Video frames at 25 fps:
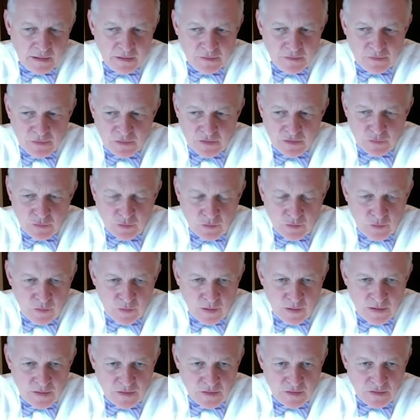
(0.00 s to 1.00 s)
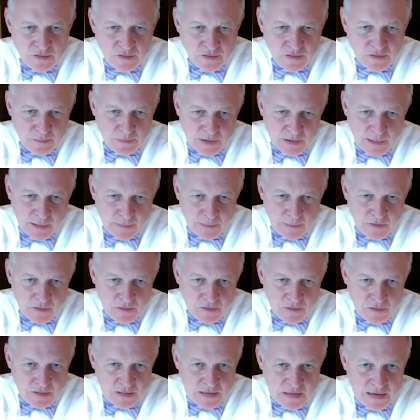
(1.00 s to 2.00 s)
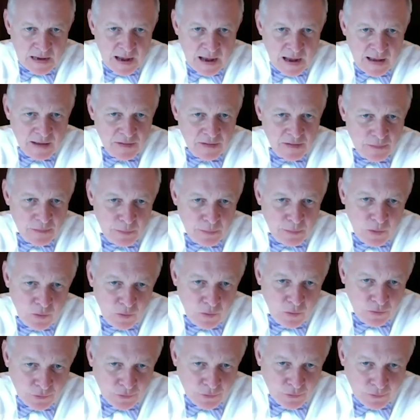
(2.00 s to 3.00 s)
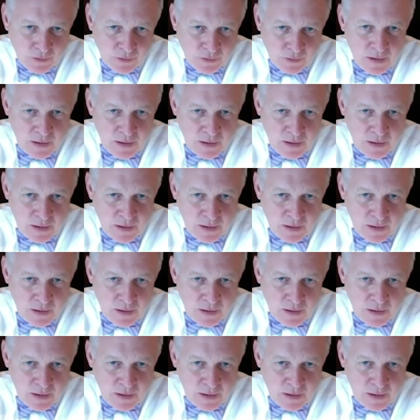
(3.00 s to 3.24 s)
a visceral crisis sometimes is in the eye of the beholder.